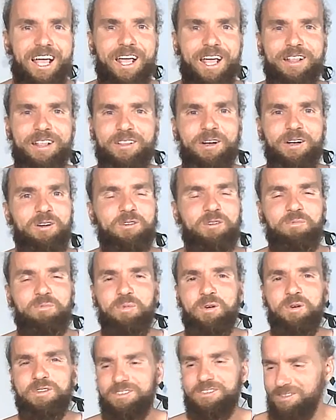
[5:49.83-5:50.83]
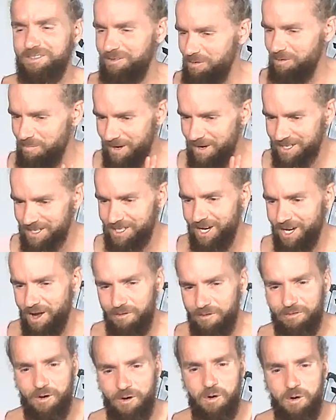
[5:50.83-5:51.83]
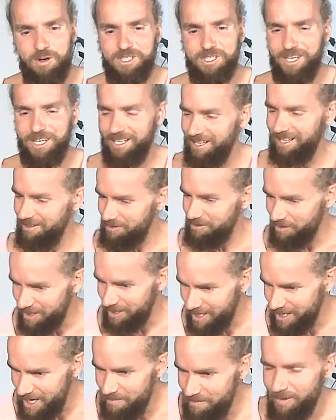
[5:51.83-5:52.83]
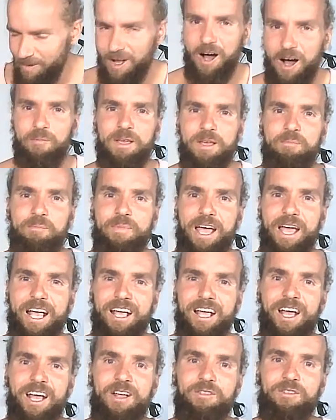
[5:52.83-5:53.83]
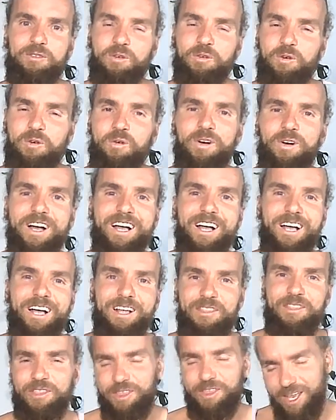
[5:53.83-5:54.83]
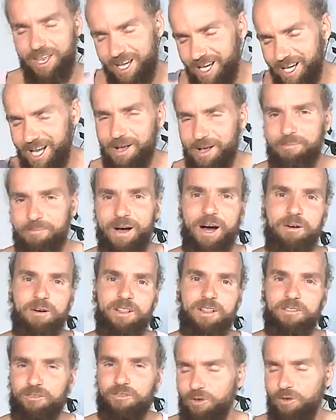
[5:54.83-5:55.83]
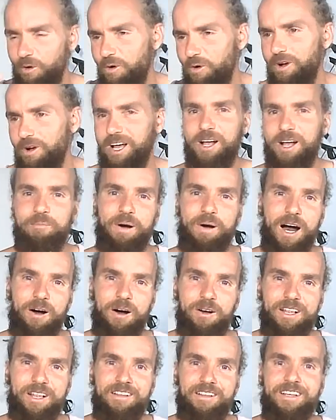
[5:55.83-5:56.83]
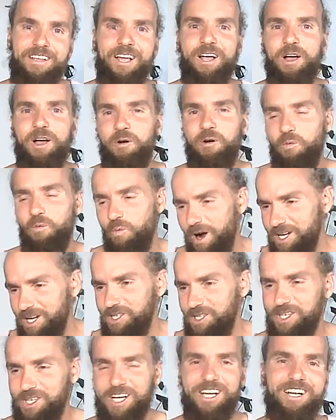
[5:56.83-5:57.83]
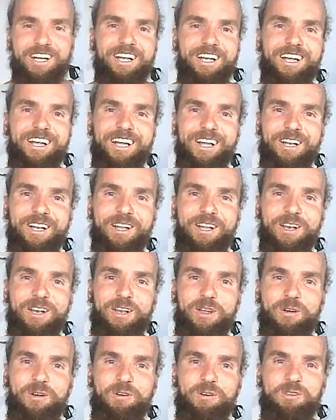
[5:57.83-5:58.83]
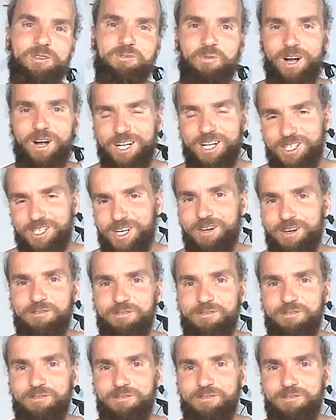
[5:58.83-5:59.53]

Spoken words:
Don't put too much focus on it that you keep coming back to thinking about it, talking about it, watching the news, watching